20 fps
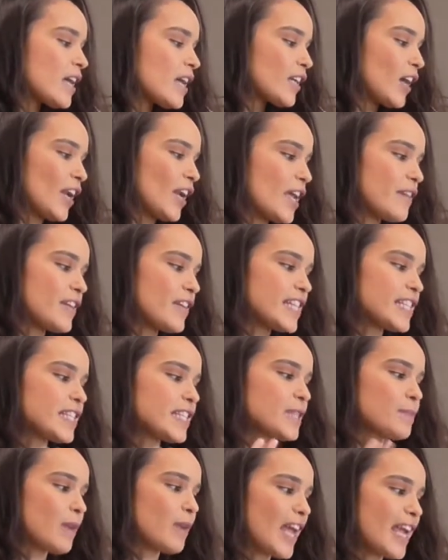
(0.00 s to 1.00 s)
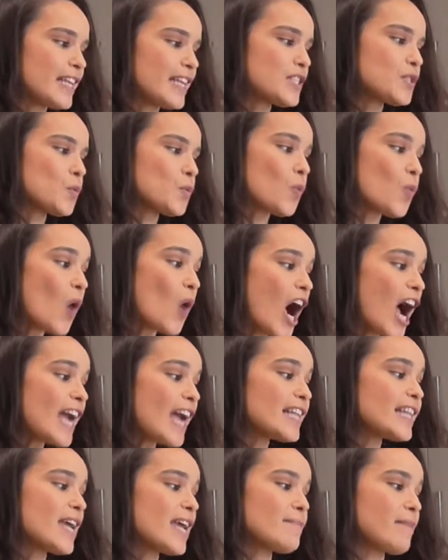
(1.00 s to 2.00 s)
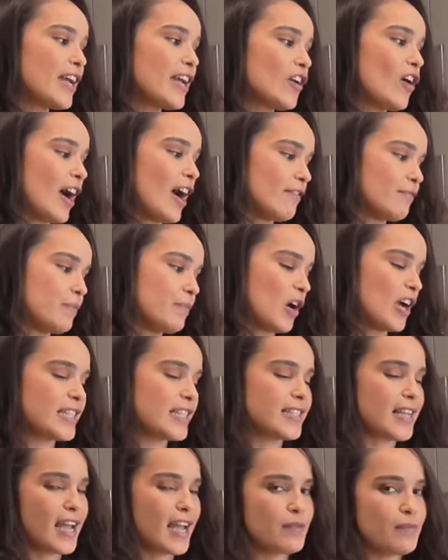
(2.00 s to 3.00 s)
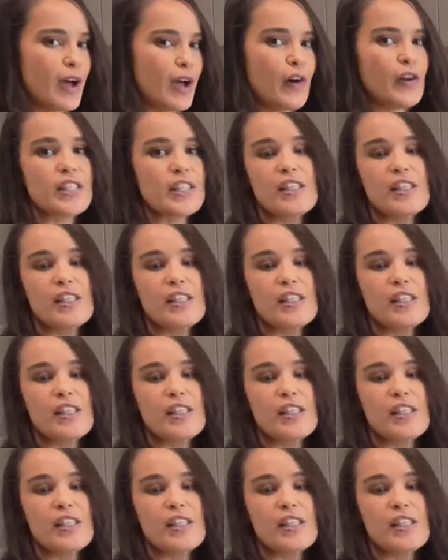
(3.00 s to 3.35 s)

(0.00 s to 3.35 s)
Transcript: kind of explains why they may not have price saying power.